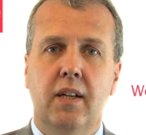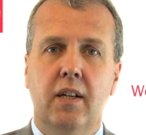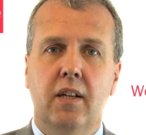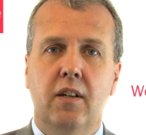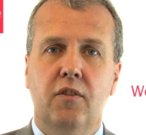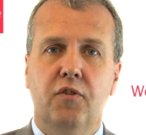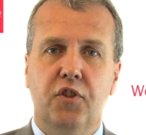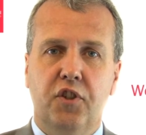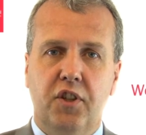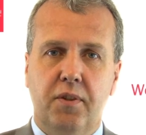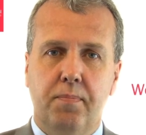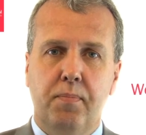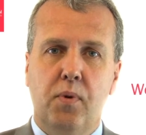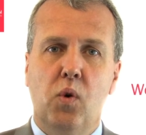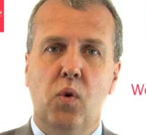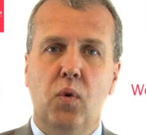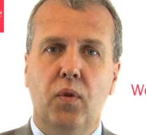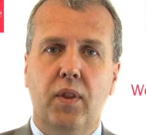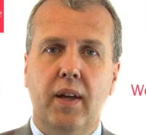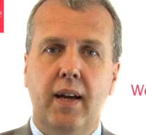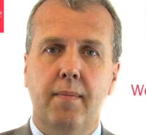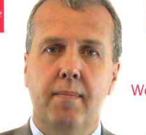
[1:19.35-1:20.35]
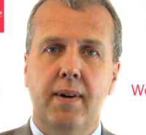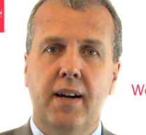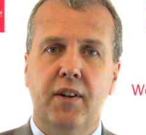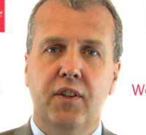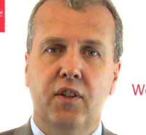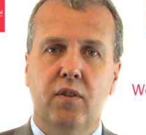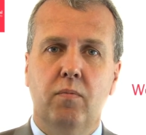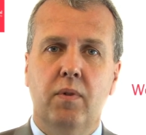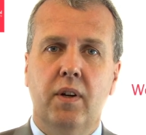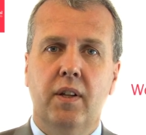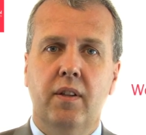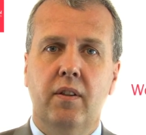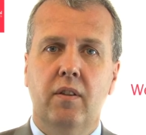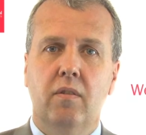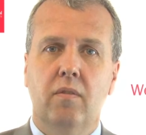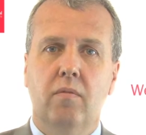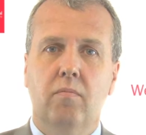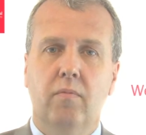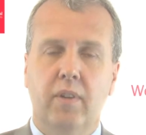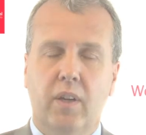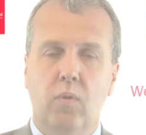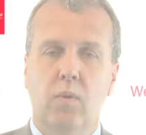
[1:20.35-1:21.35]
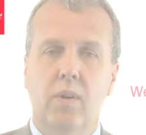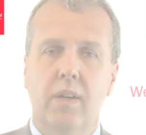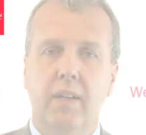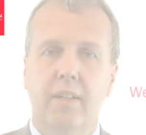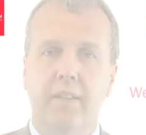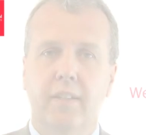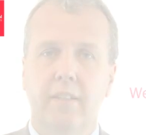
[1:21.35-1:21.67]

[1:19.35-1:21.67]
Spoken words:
to support them as and when required.